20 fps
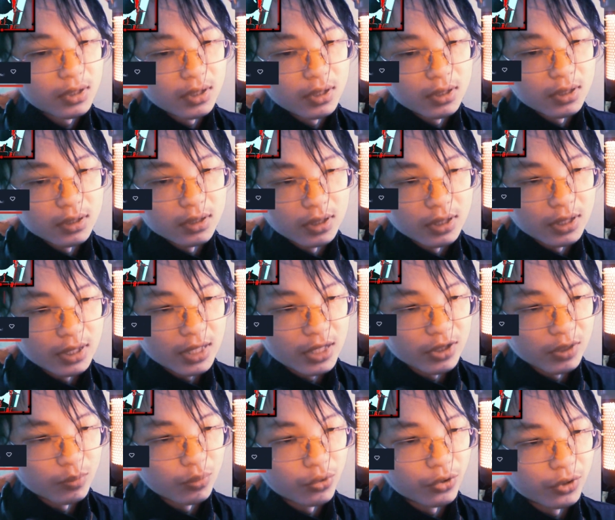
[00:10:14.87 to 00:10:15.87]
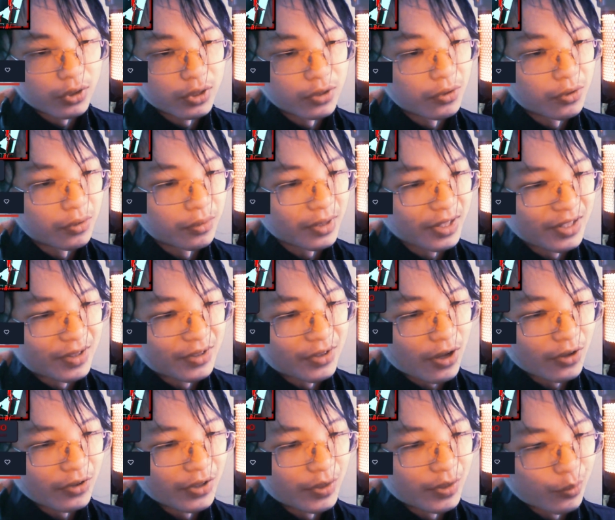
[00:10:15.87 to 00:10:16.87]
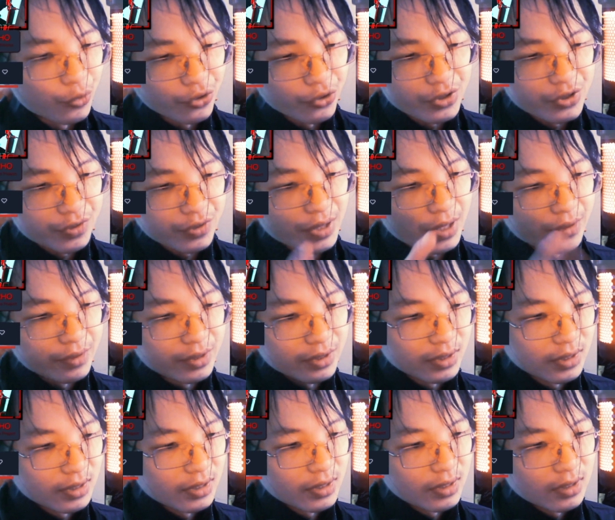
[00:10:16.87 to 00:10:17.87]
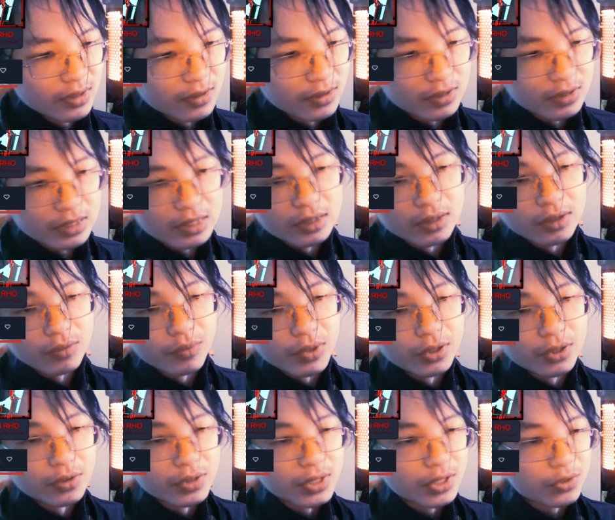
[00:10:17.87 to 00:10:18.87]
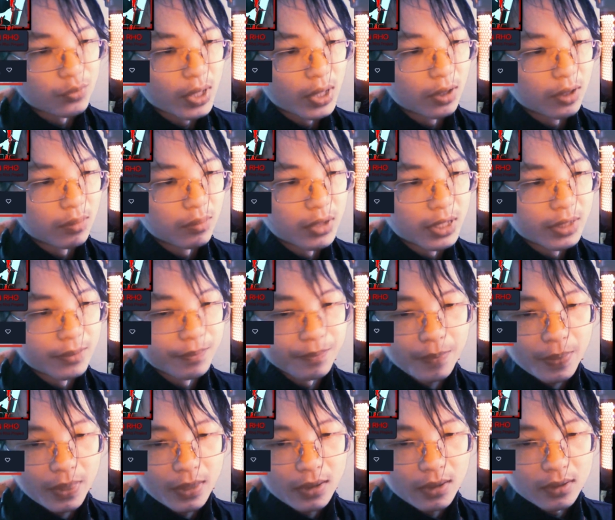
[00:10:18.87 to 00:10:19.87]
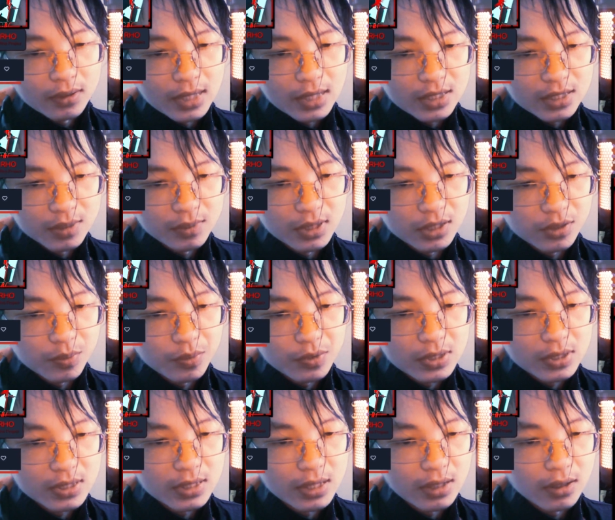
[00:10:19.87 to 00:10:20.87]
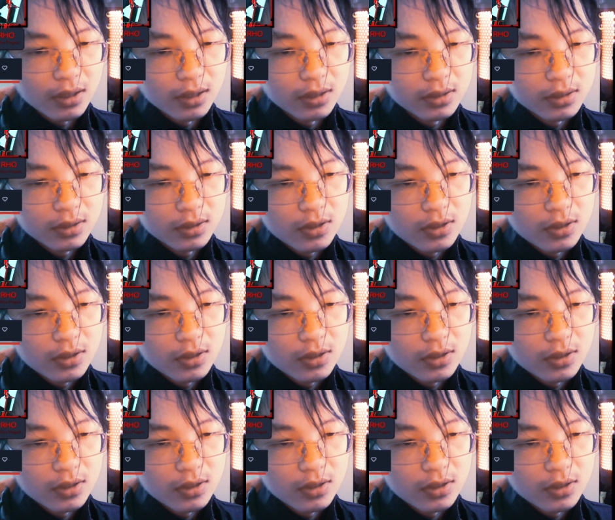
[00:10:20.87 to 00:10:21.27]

Again, you can toggle the borders around the windows as well, but that's something that's supposed to stay on.